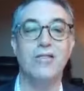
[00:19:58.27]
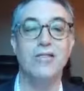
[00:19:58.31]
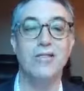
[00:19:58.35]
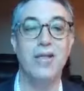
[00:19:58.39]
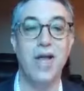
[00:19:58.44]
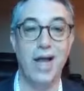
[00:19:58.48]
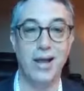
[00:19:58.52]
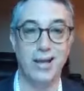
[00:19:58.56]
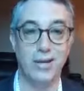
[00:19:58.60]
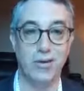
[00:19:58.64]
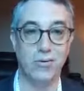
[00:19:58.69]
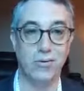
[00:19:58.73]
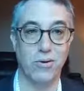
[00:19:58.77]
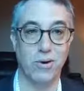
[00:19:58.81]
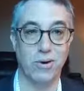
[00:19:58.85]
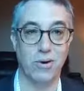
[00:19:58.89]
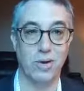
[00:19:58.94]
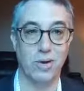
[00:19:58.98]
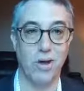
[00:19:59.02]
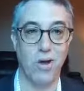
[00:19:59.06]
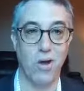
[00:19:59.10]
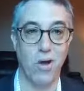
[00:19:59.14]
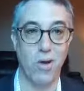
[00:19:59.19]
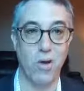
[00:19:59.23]
then you're going
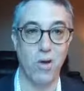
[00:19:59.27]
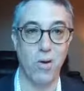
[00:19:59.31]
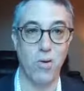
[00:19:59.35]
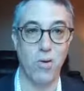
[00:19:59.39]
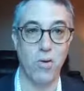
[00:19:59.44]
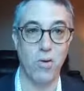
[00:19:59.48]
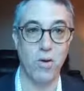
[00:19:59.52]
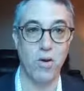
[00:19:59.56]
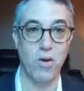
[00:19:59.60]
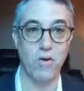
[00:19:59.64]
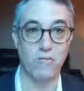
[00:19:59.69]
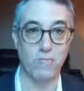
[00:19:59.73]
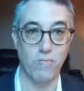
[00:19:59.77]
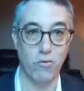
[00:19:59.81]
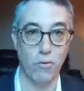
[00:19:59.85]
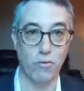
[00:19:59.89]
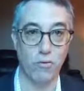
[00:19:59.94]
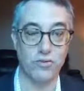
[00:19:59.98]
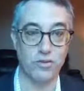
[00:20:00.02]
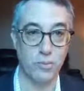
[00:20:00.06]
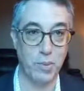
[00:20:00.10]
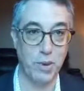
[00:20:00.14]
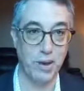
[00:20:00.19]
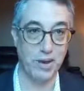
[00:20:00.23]
to go
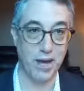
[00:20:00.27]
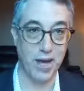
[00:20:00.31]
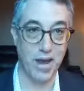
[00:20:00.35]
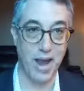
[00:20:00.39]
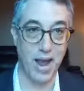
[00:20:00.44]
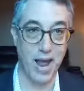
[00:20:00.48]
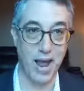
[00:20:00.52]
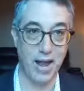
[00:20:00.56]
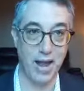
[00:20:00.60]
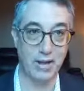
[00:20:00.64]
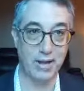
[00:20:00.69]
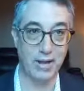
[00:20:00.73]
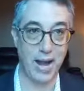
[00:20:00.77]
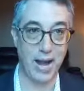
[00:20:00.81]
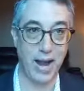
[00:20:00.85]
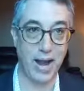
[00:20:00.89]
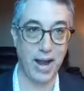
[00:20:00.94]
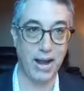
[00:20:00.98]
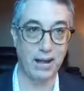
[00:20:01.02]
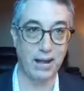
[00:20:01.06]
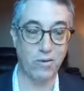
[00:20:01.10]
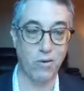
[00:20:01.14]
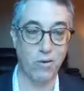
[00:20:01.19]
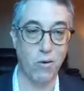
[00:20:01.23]
full speed ahead
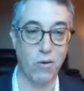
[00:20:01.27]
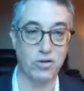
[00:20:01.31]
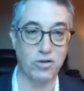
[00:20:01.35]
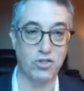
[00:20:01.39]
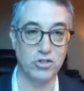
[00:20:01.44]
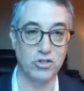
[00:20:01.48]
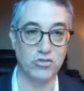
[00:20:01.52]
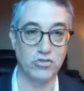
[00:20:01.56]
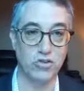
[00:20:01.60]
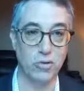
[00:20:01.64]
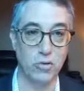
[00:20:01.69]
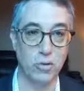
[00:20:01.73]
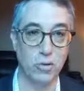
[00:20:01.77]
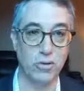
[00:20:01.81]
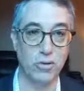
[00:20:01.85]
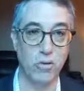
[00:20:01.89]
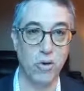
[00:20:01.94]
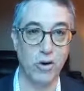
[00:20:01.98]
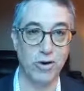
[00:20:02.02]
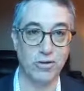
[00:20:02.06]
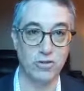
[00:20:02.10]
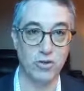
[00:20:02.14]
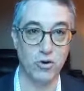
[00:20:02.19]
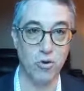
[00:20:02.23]
and larger to a
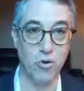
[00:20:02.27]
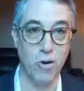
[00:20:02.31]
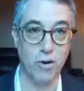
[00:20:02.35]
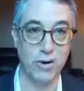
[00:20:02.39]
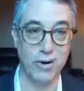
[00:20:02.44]
larger